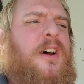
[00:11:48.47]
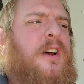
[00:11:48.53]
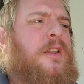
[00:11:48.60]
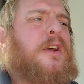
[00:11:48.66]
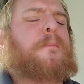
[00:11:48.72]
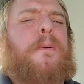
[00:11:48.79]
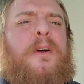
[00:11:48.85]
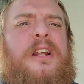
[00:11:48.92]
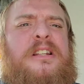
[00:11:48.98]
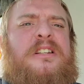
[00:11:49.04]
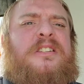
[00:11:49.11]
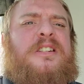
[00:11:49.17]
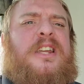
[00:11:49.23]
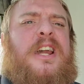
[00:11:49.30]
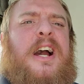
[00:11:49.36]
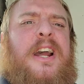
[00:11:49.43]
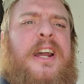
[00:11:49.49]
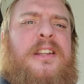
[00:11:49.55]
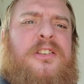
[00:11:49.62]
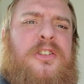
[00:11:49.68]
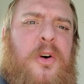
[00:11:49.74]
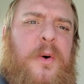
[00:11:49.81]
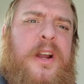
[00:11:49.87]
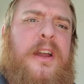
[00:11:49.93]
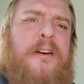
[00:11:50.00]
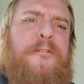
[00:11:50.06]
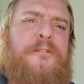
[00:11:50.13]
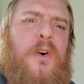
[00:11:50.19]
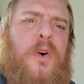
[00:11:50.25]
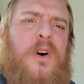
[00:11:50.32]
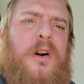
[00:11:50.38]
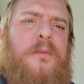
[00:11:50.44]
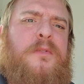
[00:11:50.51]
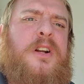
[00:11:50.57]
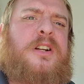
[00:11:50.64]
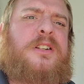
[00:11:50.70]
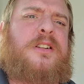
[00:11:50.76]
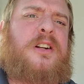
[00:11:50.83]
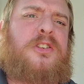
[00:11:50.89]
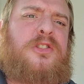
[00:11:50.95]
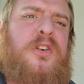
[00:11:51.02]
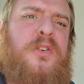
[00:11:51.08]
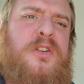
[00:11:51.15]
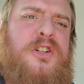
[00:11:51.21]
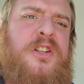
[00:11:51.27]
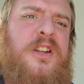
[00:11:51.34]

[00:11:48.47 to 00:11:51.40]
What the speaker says: They're probably the CIA doing it for them because they're too,